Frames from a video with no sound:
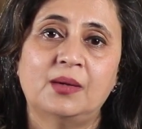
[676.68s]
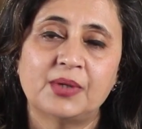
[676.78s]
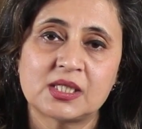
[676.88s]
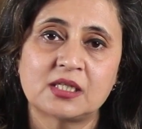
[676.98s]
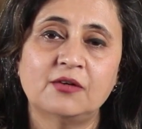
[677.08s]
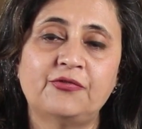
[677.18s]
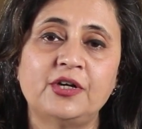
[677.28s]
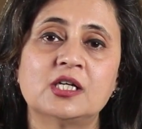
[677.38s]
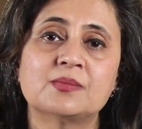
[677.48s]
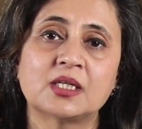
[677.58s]
personal
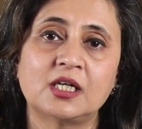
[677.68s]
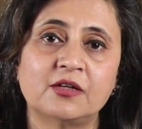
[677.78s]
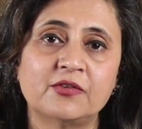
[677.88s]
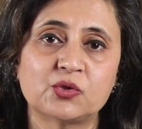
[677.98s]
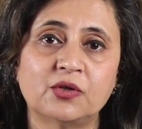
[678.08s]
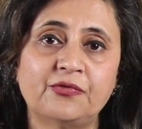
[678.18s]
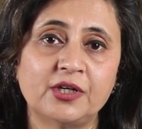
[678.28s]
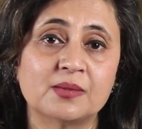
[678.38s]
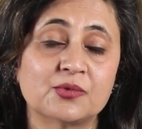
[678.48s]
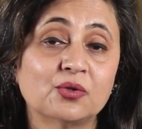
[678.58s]
freedoms and individual
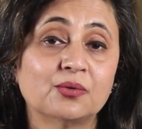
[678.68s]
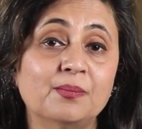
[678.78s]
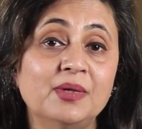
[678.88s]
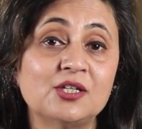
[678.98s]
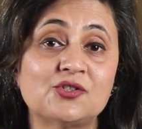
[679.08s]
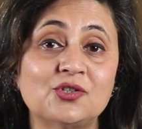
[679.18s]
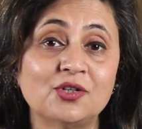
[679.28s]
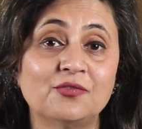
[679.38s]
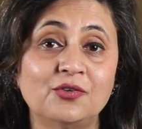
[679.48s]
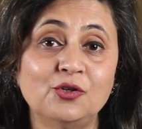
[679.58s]
freedoms. The Ministry
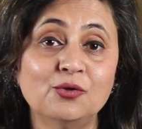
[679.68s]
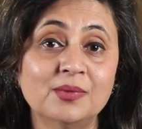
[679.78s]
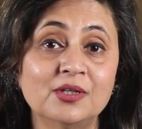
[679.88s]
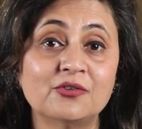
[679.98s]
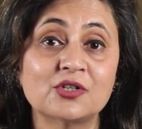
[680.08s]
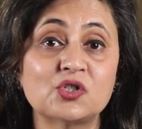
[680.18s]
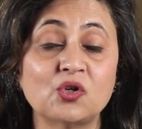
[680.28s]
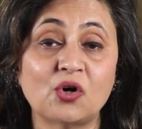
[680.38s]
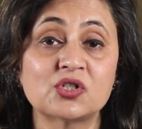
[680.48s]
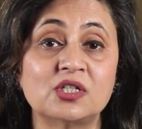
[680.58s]
of Human
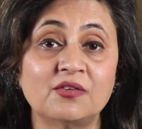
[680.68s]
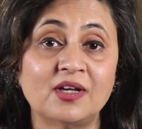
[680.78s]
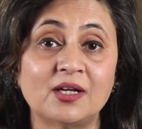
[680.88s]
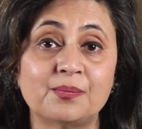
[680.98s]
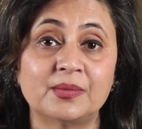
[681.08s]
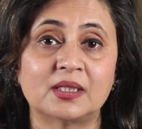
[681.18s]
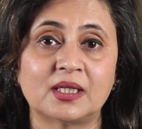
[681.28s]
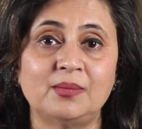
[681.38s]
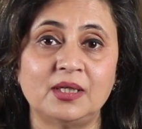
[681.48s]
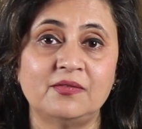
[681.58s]
Resource Development,
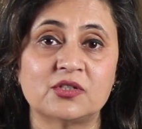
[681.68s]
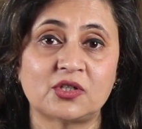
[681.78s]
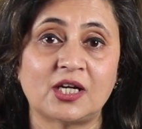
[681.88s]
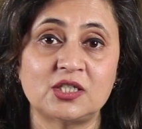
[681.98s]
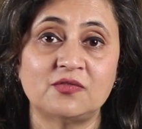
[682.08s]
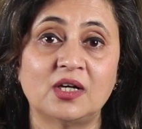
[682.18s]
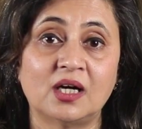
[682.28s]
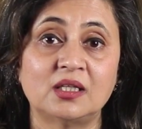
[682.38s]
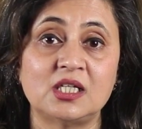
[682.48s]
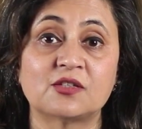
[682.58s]
I believe, is Rajiv
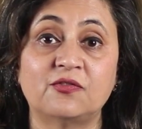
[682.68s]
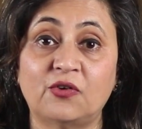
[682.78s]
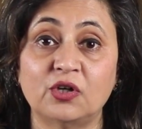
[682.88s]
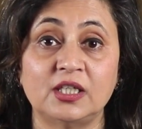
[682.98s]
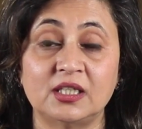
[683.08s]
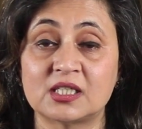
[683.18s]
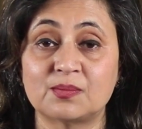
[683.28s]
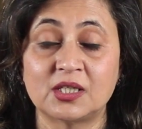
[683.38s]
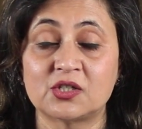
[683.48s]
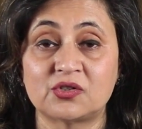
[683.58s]
Gandhi's folly. This
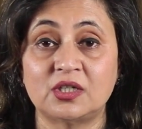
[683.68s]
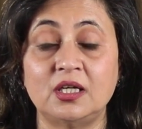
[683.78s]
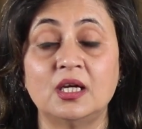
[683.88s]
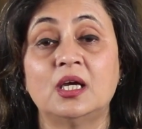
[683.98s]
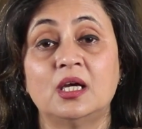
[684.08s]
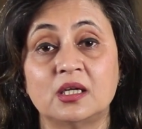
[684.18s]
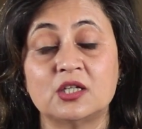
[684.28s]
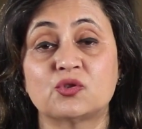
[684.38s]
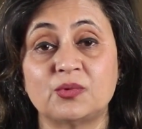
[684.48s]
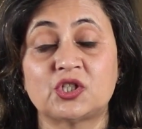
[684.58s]
ministry
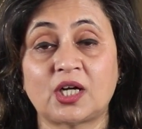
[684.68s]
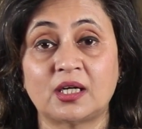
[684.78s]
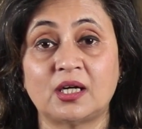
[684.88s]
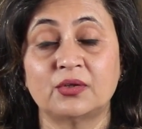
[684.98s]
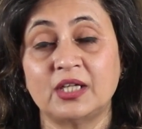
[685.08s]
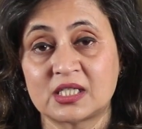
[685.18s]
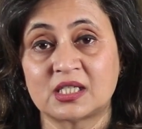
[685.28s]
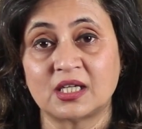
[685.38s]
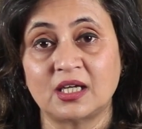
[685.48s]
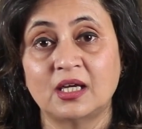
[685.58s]
needs to be shut down
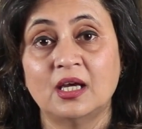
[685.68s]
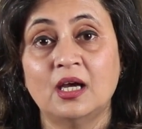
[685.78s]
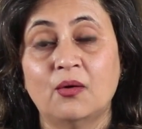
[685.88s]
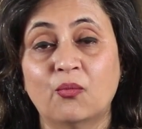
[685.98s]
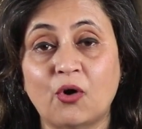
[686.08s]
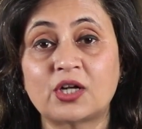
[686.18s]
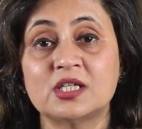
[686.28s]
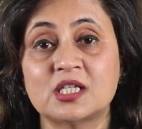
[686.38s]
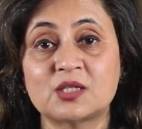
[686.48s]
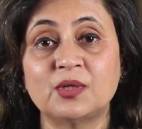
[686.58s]
yesterday. What
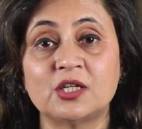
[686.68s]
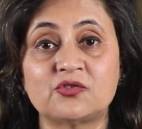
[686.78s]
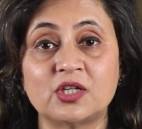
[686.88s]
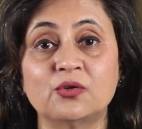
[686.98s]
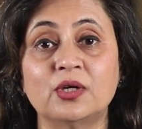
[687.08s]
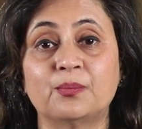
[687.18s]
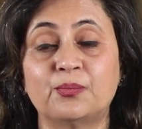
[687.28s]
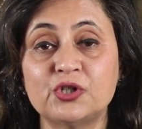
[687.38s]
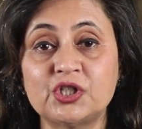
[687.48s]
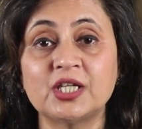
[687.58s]
is this ministry doing?
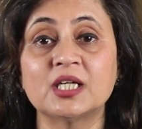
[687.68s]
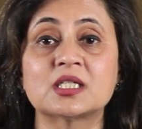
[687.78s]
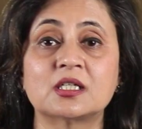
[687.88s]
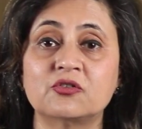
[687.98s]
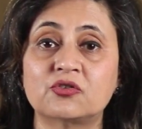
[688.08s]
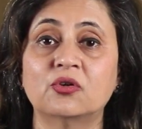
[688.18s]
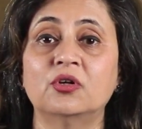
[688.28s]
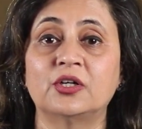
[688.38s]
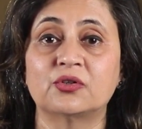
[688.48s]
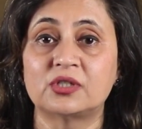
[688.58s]
Pushing its
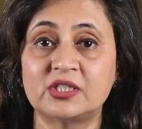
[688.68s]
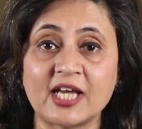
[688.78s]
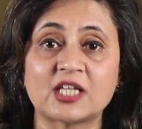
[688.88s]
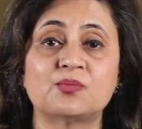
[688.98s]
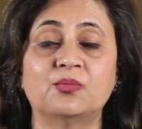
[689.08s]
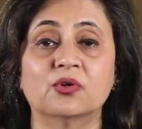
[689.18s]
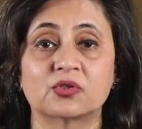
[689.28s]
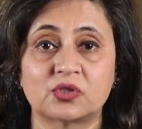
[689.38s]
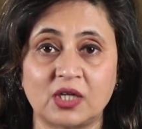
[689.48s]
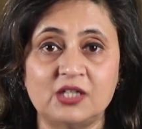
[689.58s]
control into
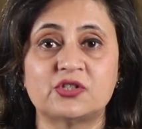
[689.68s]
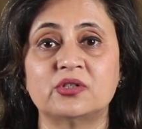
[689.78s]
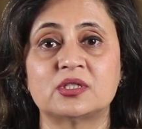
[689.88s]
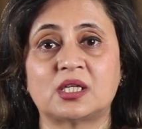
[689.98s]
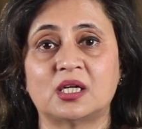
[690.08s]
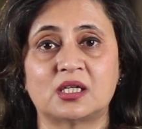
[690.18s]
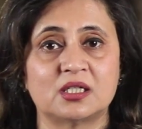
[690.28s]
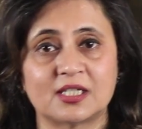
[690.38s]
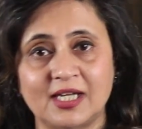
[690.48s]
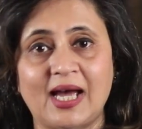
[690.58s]
textbooks, cultural
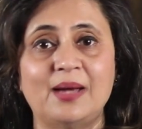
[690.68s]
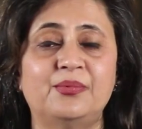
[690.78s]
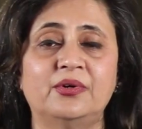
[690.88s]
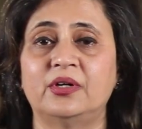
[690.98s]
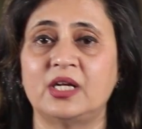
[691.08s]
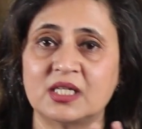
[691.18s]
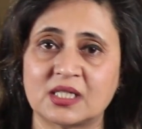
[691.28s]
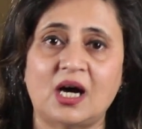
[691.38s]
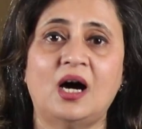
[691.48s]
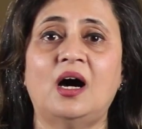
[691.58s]
centers,
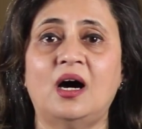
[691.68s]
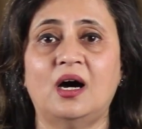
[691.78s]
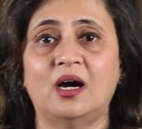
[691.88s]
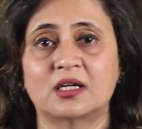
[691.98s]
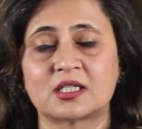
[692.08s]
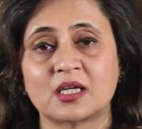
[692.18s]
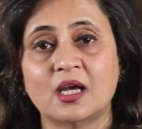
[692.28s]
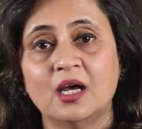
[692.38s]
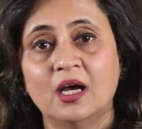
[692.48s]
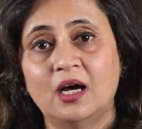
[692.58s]
libraries, arts,
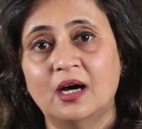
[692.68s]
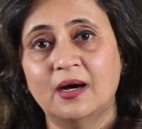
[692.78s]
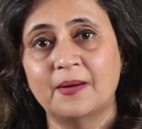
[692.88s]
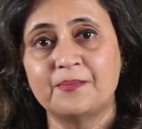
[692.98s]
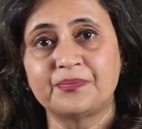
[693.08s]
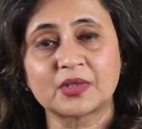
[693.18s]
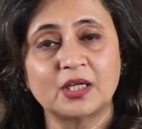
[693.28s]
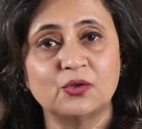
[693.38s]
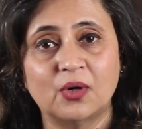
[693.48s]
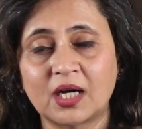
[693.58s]

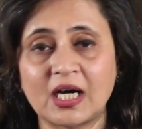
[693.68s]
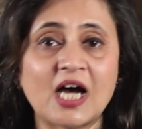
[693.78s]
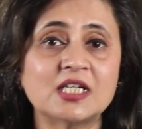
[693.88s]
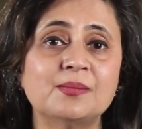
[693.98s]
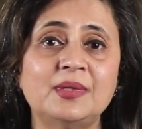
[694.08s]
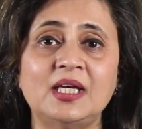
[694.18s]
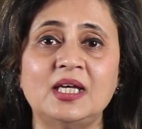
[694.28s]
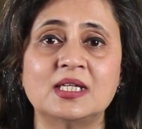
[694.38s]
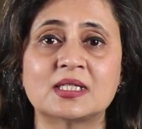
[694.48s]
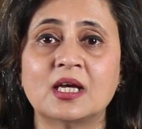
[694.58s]

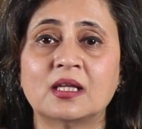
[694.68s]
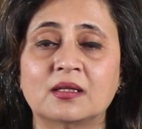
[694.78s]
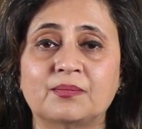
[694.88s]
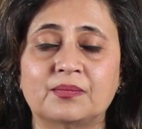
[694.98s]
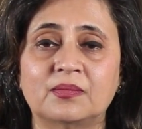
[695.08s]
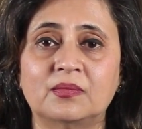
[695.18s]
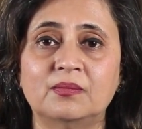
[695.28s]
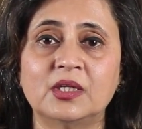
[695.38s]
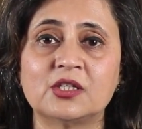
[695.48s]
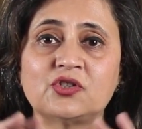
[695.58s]
academies. The
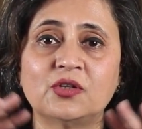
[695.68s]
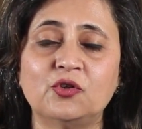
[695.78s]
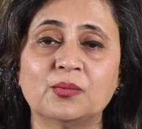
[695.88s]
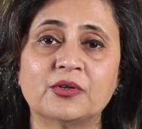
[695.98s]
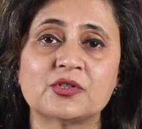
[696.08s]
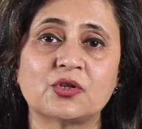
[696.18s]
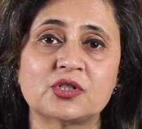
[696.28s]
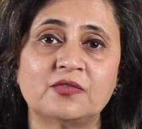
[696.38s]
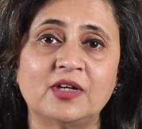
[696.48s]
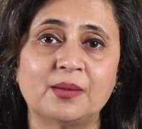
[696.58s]
Ministry of Human
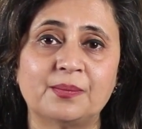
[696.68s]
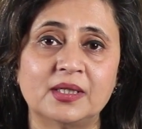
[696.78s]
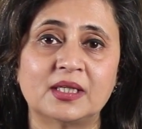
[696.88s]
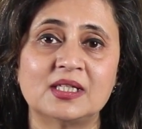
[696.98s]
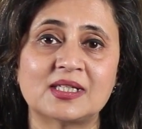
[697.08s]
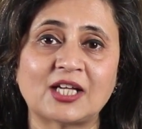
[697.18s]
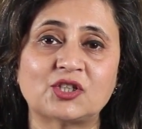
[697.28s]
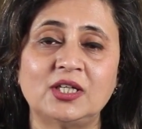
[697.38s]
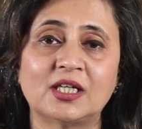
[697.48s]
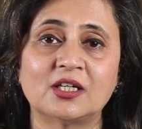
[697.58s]
Resource Development is
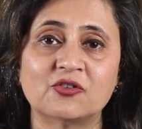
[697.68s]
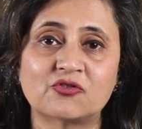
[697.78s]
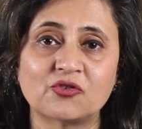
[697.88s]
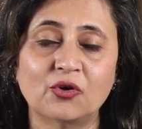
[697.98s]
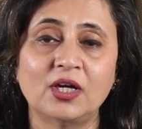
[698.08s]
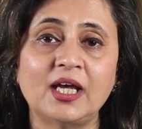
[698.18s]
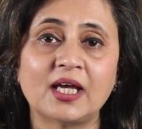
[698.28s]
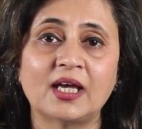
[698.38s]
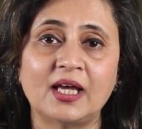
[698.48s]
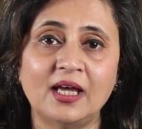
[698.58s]
actually
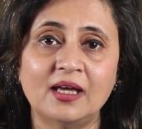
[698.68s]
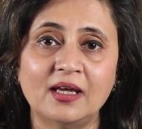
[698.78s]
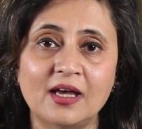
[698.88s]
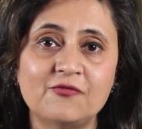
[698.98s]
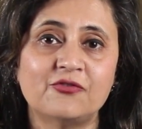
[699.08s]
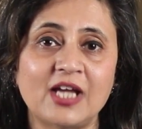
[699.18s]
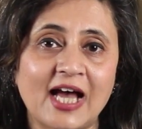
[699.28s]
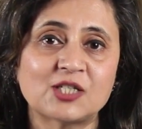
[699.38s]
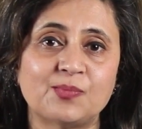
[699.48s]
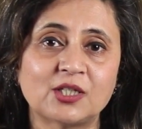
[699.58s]
controlling every
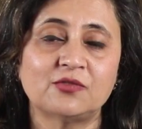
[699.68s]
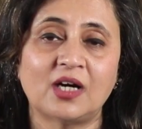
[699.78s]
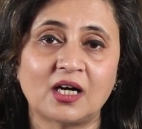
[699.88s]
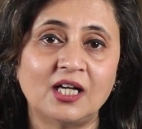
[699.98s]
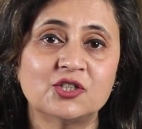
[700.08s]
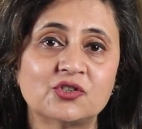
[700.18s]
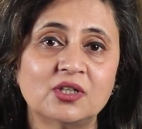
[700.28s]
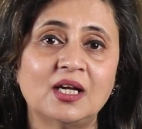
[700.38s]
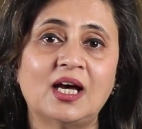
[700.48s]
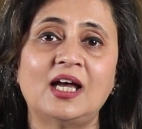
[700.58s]
aspect of our
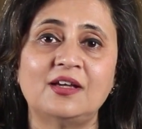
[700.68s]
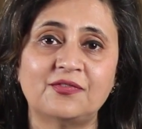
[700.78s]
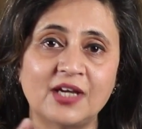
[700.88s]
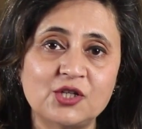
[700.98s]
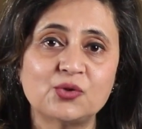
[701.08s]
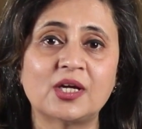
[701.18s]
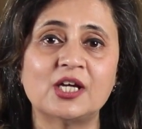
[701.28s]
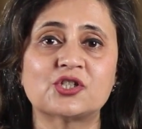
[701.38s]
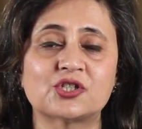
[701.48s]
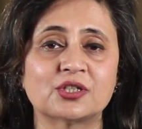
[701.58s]
cultural life,
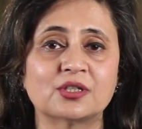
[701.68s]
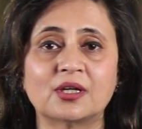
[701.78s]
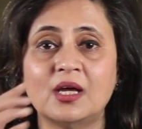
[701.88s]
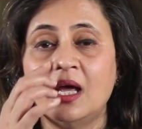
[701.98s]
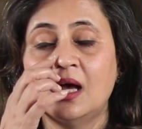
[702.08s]
education,